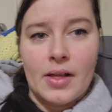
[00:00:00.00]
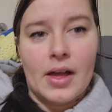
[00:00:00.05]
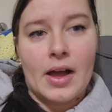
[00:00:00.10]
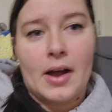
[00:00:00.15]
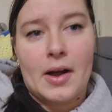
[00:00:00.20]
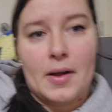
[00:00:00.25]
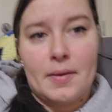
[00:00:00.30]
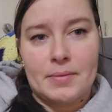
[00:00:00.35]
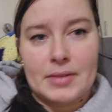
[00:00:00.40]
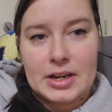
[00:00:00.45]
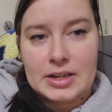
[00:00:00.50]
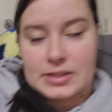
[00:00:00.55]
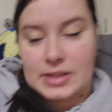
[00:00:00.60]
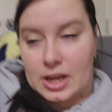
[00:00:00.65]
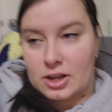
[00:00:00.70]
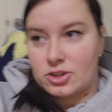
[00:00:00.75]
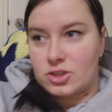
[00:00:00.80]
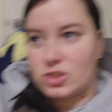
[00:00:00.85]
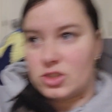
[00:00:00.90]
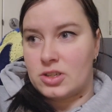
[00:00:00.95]
um, that
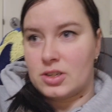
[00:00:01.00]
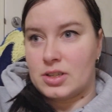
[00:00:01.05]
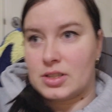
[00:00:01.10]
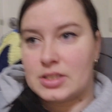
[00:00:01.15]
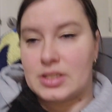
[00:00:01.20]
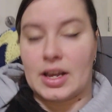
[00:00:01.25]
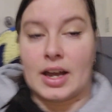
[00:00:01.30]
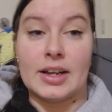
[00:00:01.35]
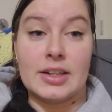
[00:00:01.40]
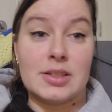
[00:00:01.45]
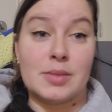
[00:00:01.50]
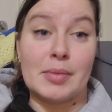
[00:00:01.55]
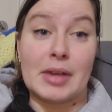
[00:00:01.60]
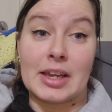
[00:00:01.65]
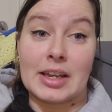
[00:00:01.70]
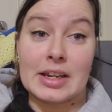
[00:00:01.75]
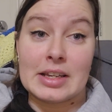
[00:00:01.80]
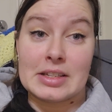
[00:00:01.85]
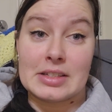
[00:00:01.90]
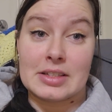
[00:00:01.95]
attaches to your side to
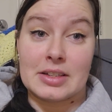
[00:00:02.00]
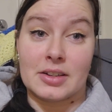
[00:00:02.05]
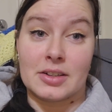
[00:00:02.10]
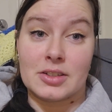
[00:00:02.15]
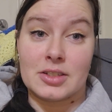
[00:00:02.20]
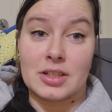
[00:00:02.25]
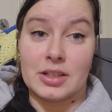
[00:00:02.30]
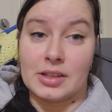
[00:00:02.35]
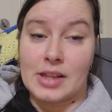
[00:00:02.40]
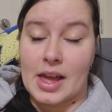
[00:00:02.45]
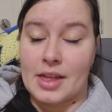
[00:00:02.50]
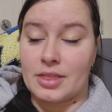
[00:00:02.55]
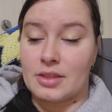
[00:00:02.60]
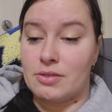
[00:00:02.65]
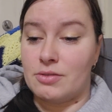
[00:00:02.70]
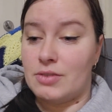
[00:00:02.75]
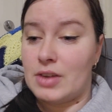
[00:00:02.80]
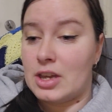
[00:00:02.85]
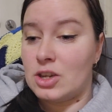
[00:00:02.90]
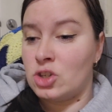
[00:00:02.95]
make it easier to land the
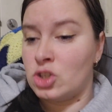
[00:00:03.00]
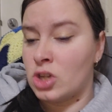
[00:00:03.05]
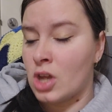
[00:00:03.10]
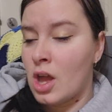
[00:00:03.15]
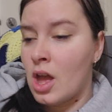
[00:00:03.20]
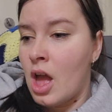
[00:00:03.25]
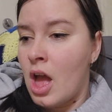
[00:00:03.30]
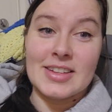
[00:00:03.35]
fish.